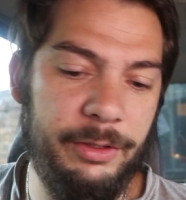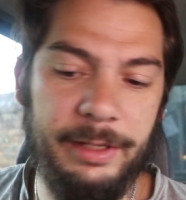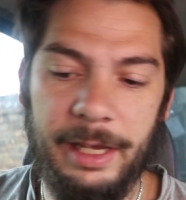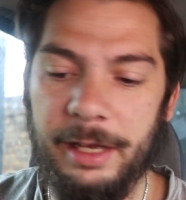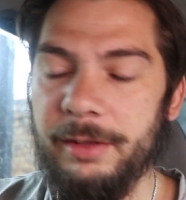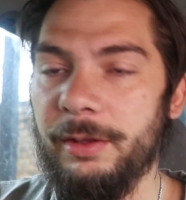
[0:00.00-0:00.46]
to
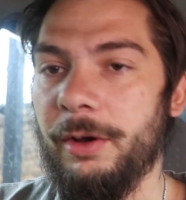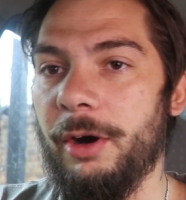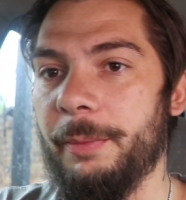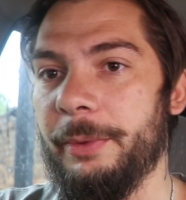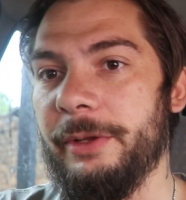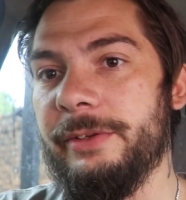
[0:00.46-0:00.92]
take out the
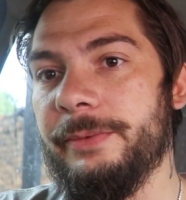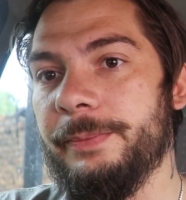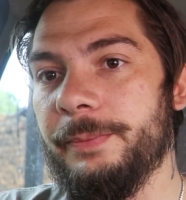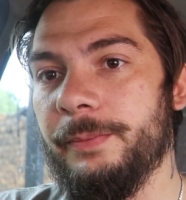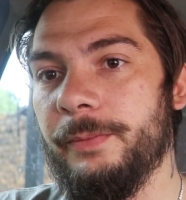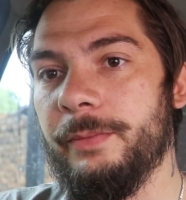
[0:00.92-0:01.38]
carpet
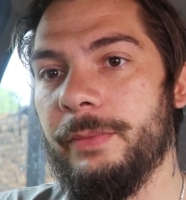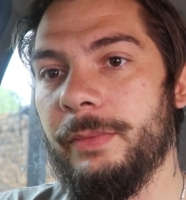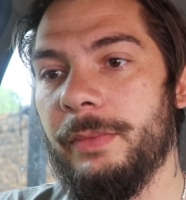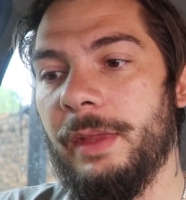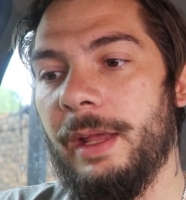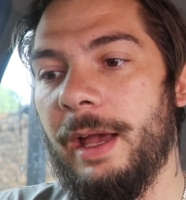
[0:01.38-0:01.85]

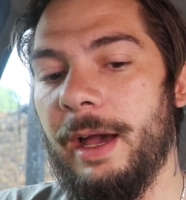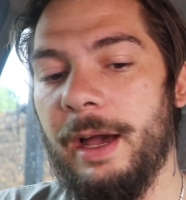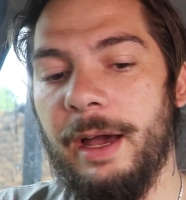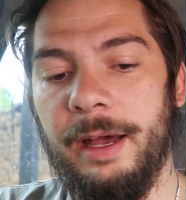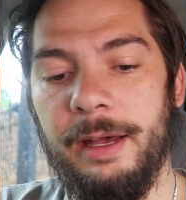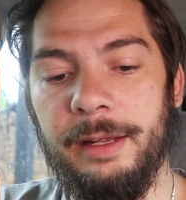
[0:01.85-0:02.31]

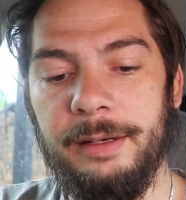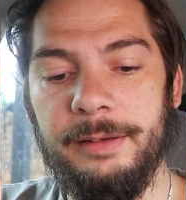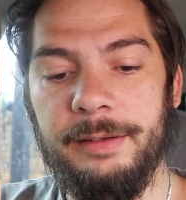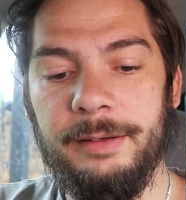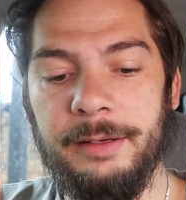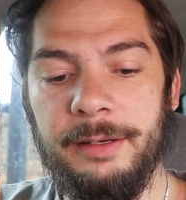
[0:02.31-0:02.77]
and